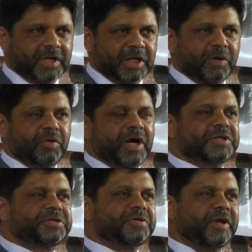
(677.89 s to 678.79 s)
And they would
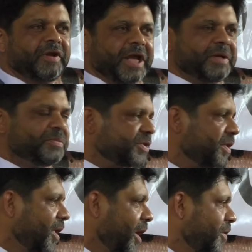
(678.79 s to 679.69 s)
ask you their names
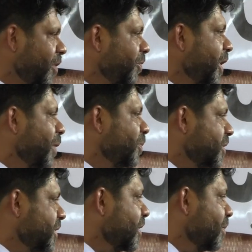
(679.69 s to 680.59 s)
and they ring up
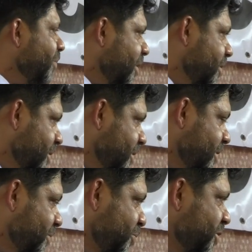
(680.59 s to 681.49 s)
and tell about uh,
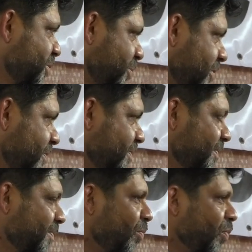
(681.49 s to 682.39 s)
the principle.
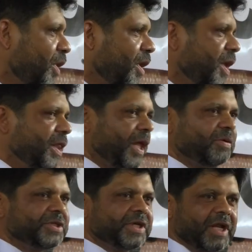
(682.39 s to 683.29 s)
There
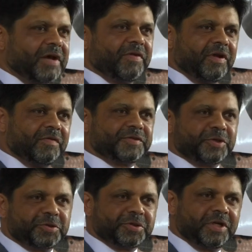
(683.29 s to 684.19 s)
was the level of
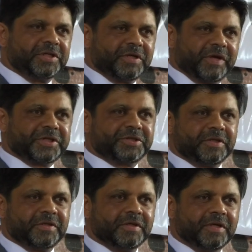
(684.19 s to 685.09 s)
social
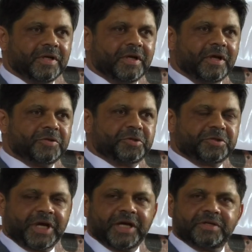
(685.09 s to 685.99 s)
interaction and
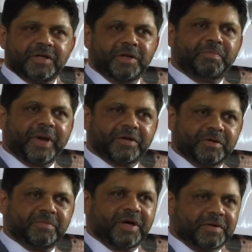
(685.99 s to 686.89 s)
societal impact
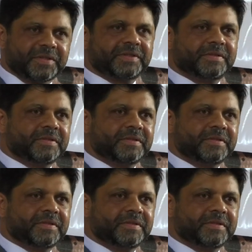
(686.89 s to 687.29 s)
in Marist.